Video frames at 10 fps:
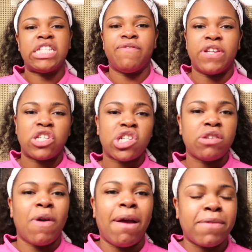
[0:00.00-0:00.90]

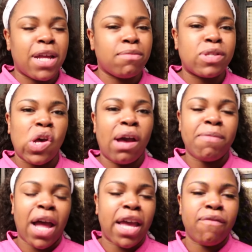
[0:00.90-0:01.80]
Individually wrapped up, so
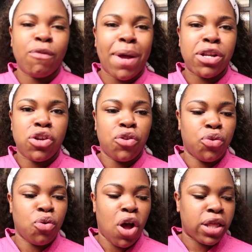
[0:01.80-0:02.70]
I'm not even about to go
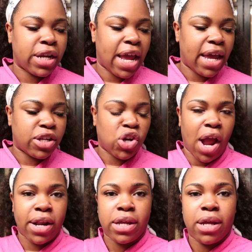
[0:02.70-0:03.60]
through all of that
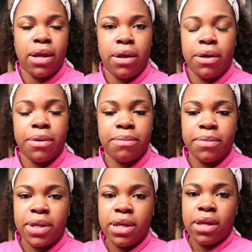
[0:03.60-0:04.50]
trying to
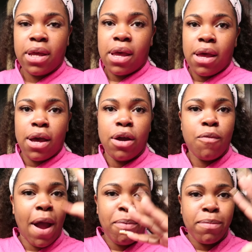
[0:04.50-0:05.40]
um,
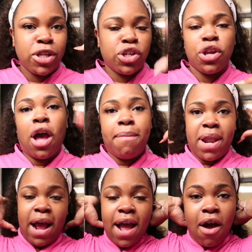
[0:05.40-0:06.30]
unwrap them and show y'all,
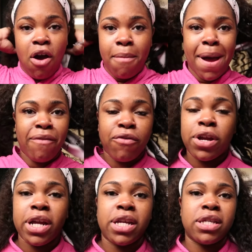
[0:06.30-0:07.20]
but I got all my
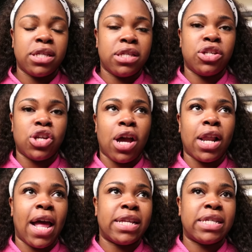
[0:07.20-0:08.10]
friends shot
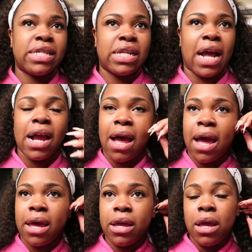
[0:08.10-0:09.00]
glasses and I
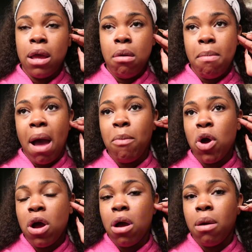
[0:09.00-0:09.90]
got my
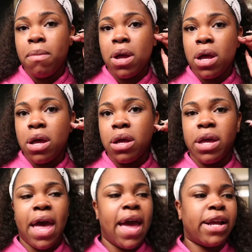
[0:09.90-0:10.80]
mom uh,
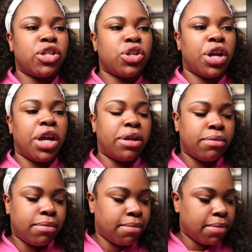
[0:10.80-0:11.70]
ashtray
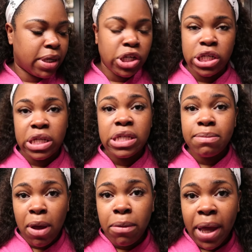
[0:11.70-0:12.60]
because she's a
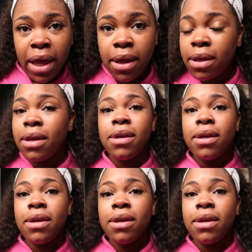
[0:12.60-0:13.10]
smoker.